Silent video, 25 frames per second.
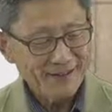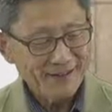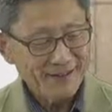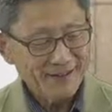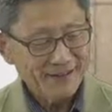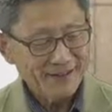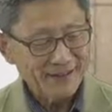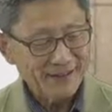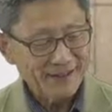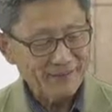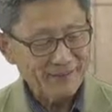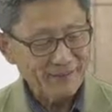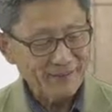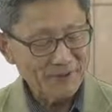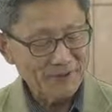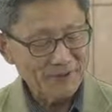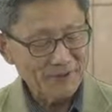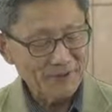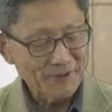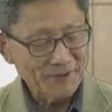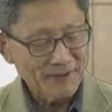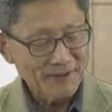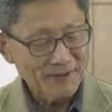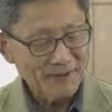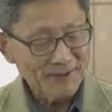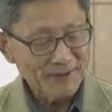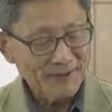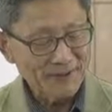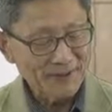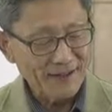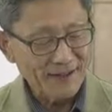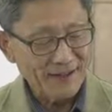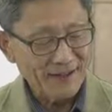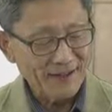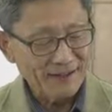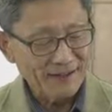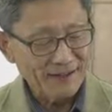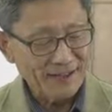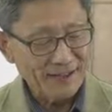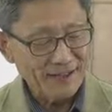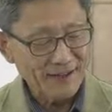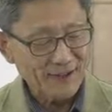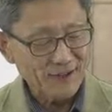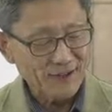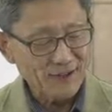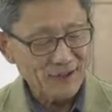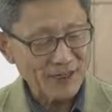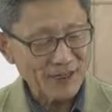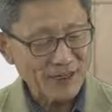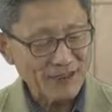Therefore, net
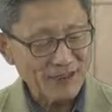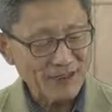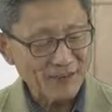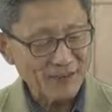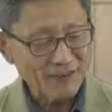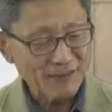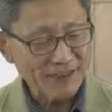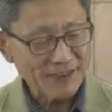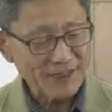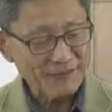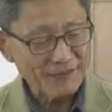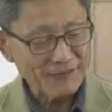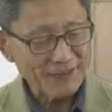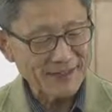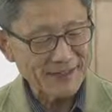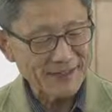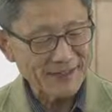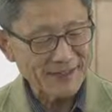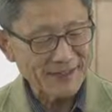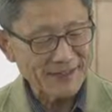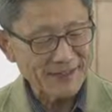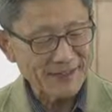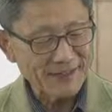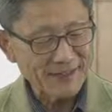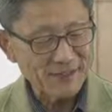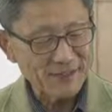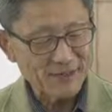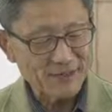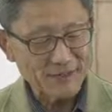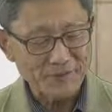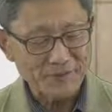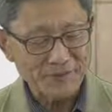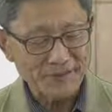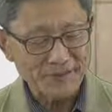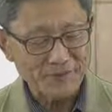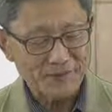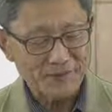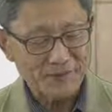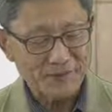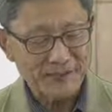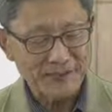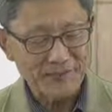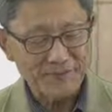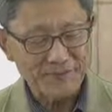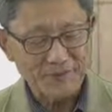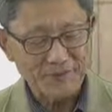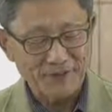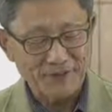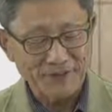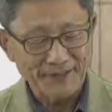charge on the left-hand side should be 0.
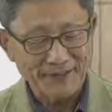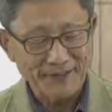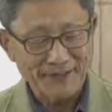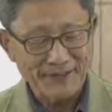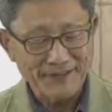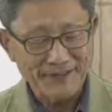Therefore, right-hand